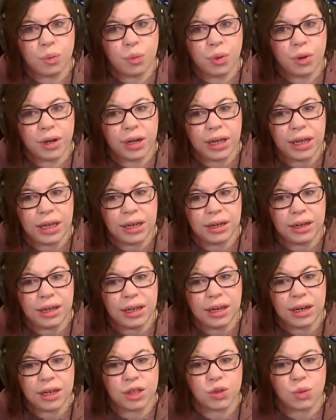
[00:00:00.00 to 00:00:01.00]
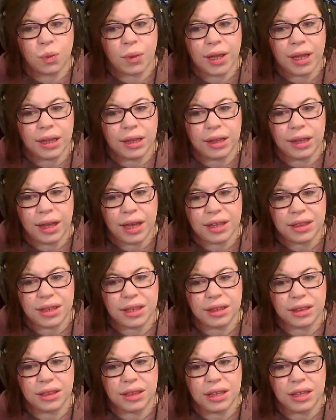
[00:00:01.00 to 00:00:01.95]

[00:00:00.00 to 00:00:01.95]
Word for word: pretty neat as well i think